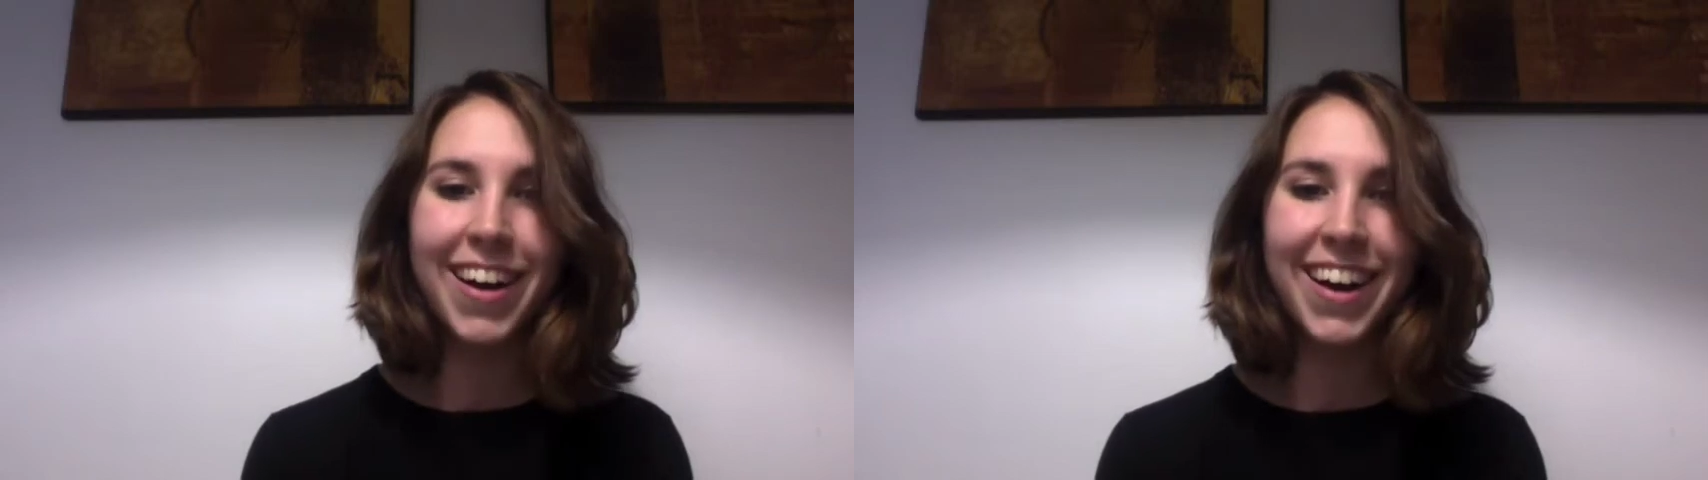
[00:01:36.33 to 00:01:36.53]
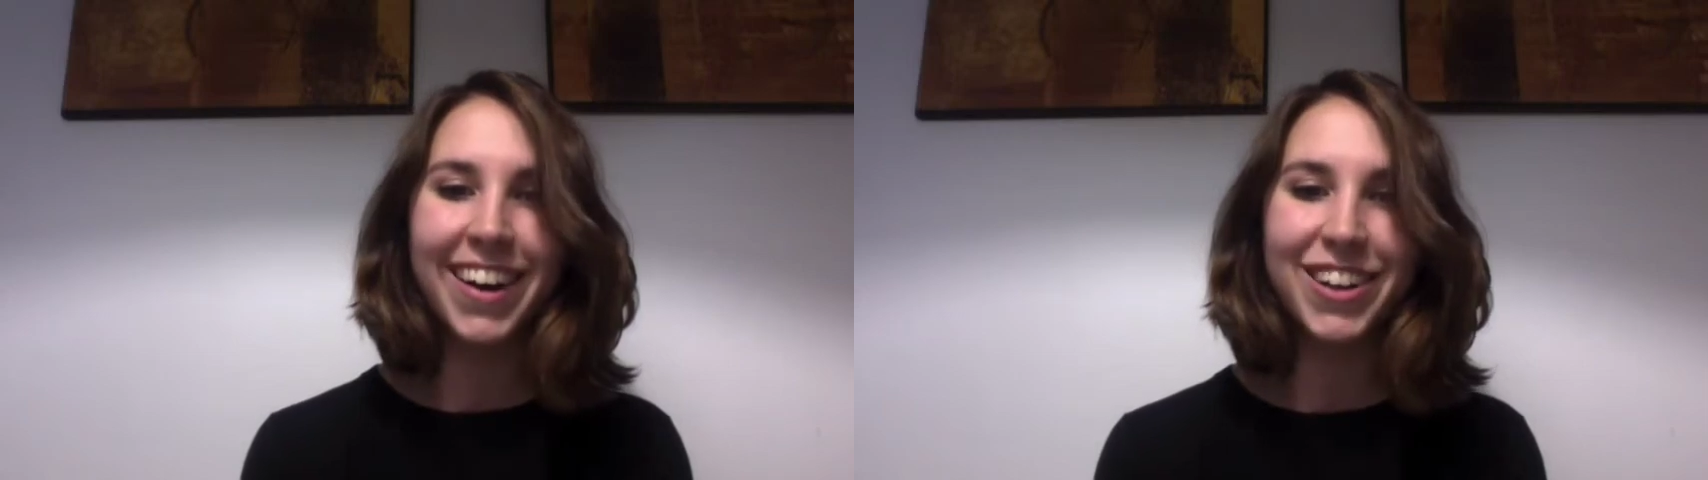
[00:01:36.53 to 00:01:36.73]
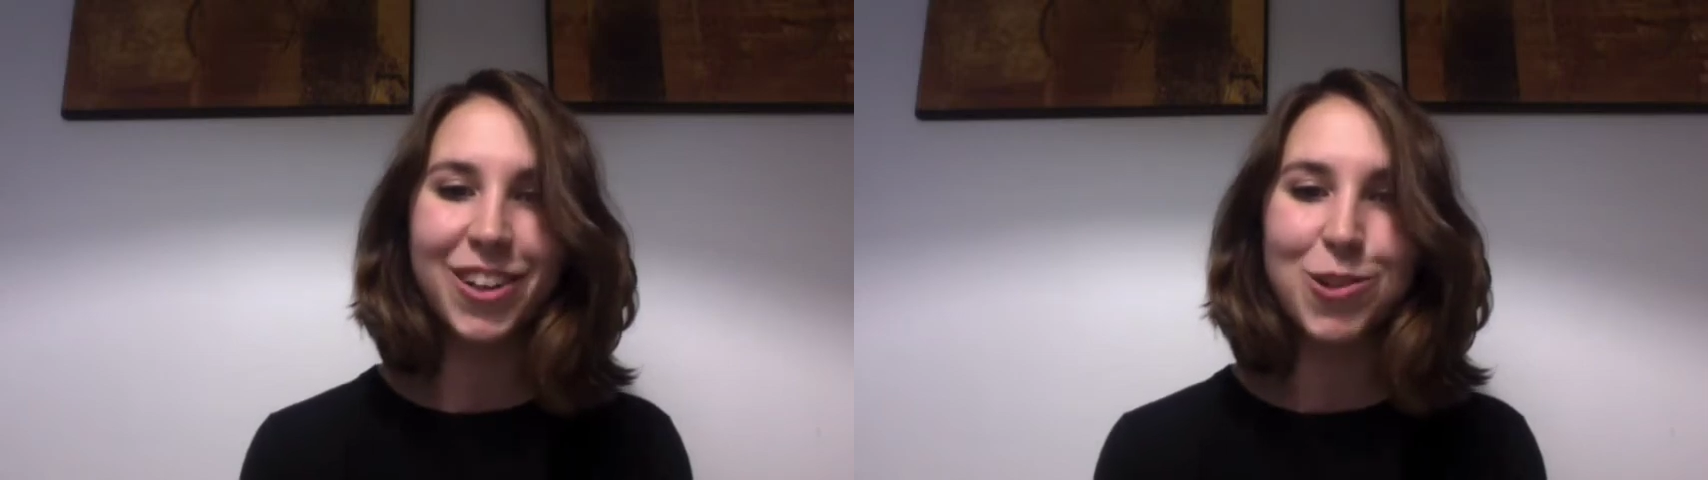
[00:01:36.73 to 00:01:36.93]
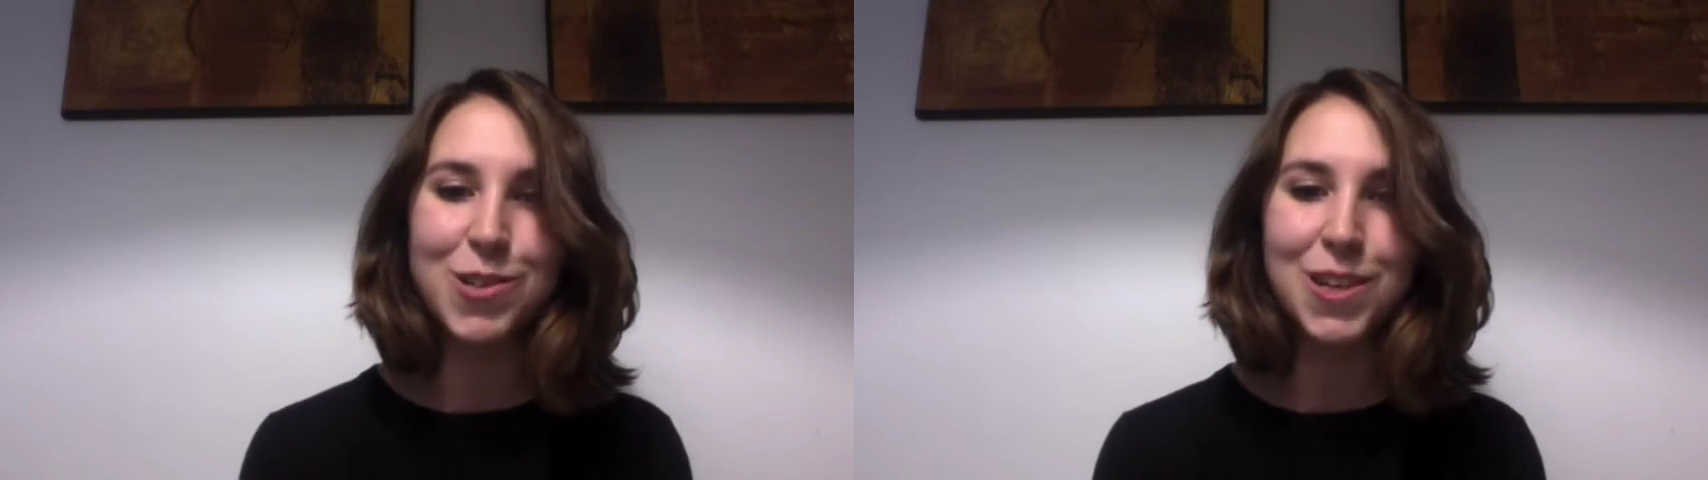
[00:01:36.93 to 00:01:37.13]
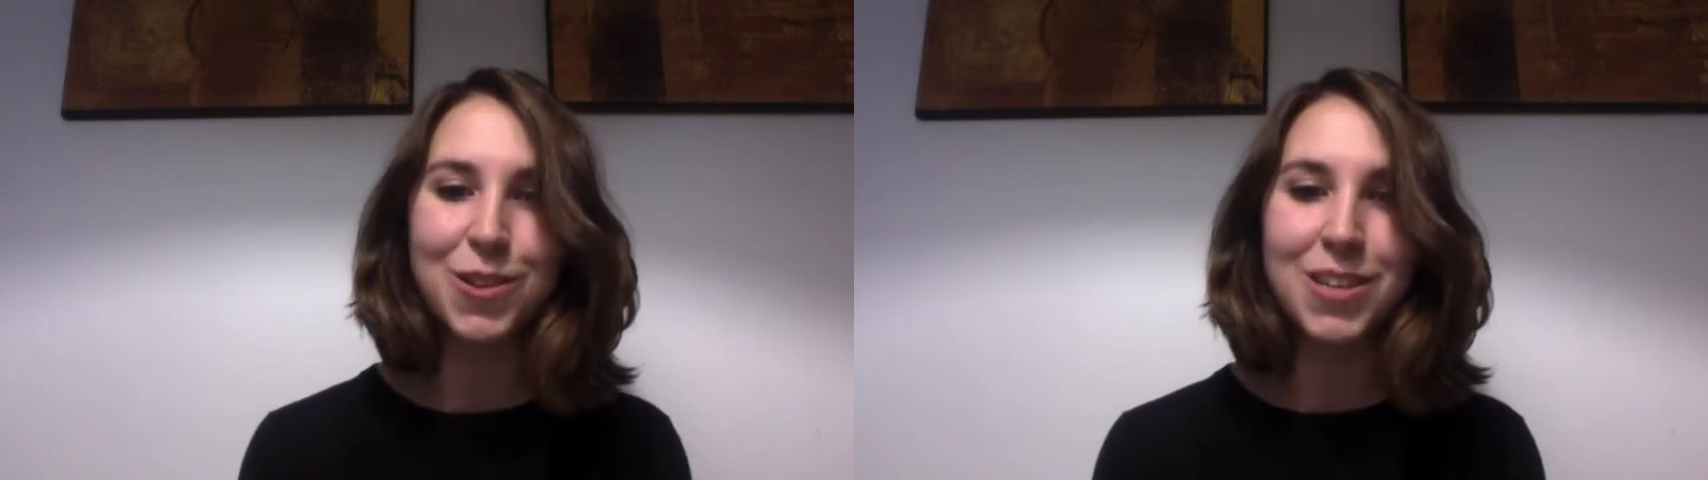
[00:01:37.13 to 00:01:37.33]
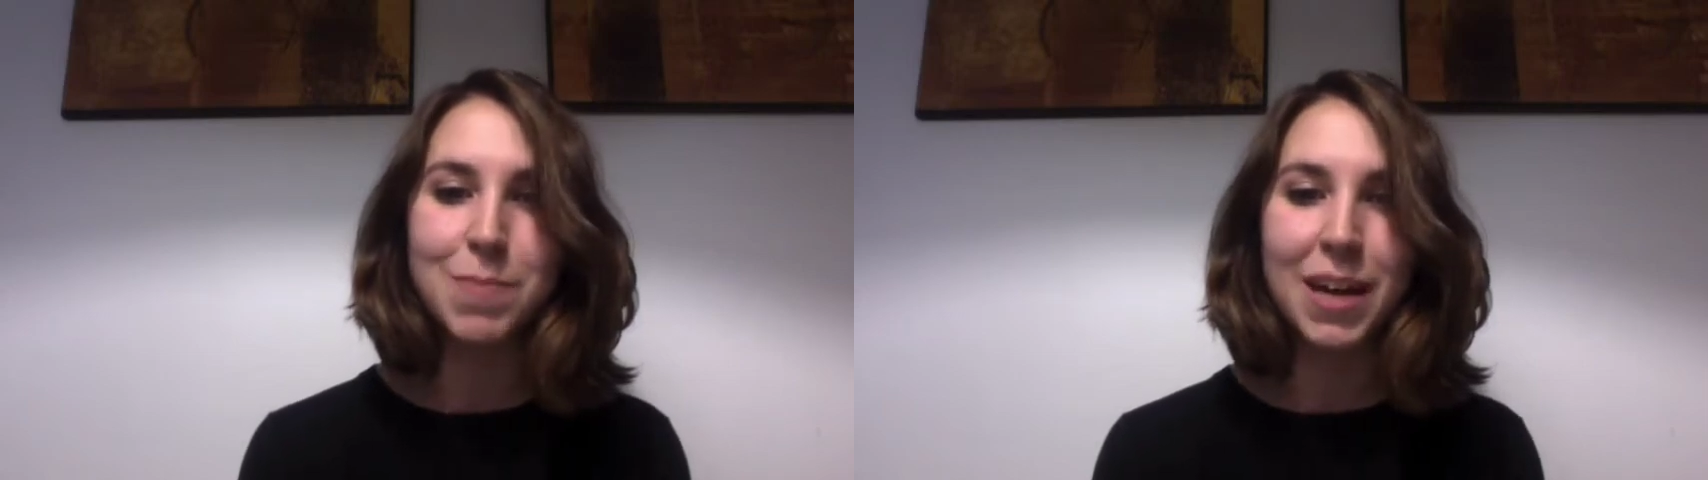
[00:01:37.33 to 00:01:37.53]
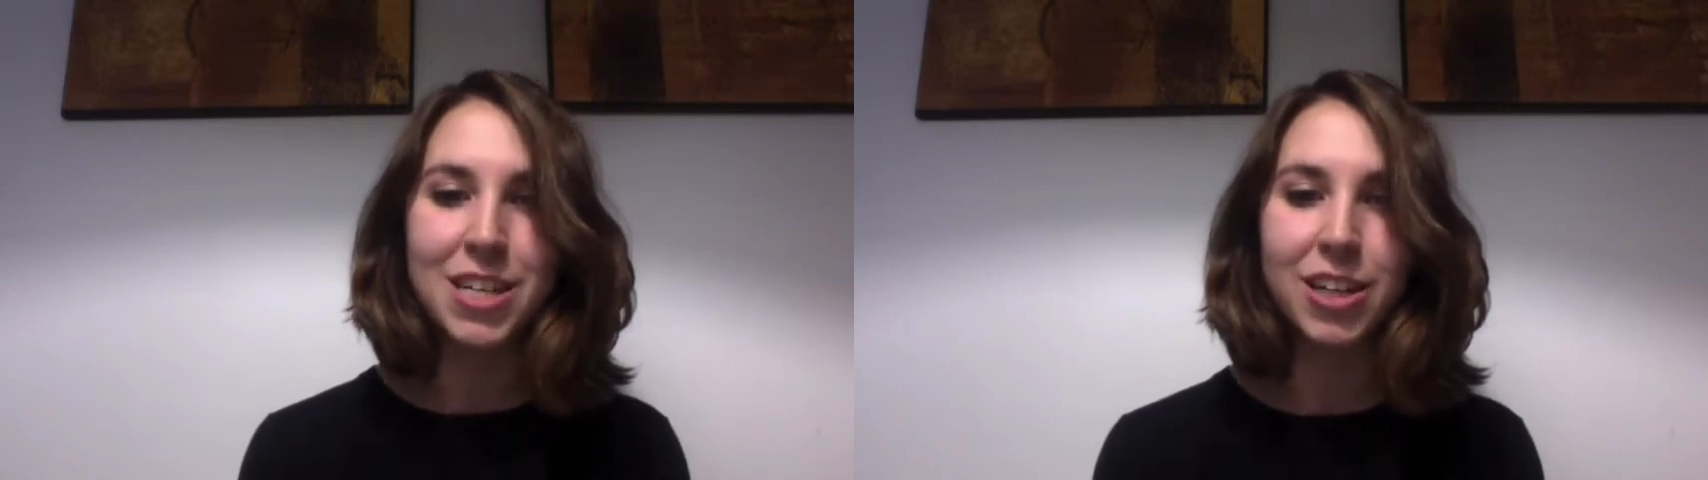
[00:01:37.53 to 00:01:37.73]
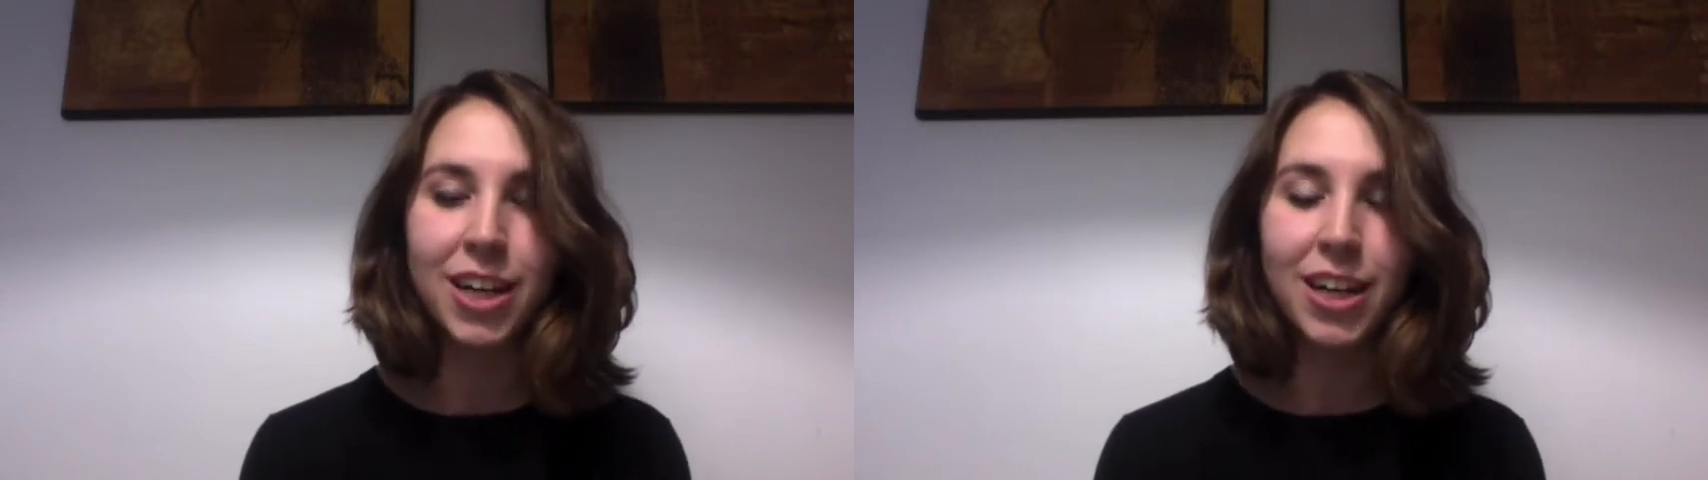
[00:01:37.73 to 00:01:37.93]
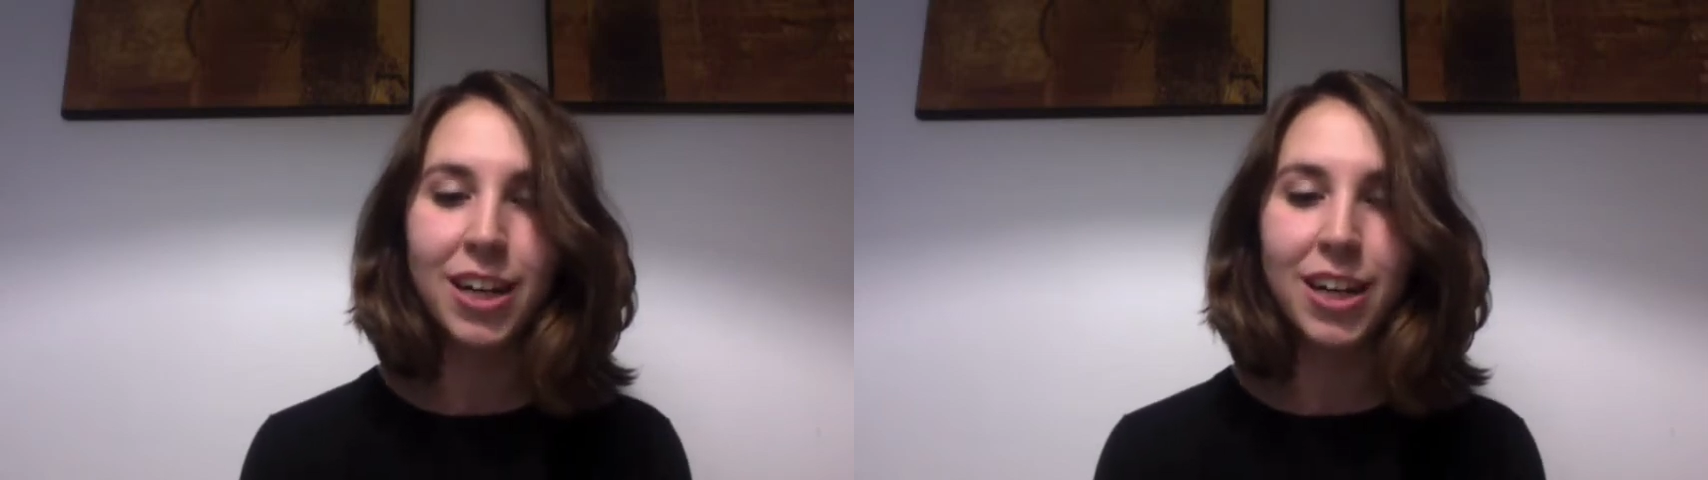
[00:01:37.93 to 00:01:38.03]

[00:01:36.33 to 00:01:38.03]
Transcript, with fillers: uh, closely on this matter.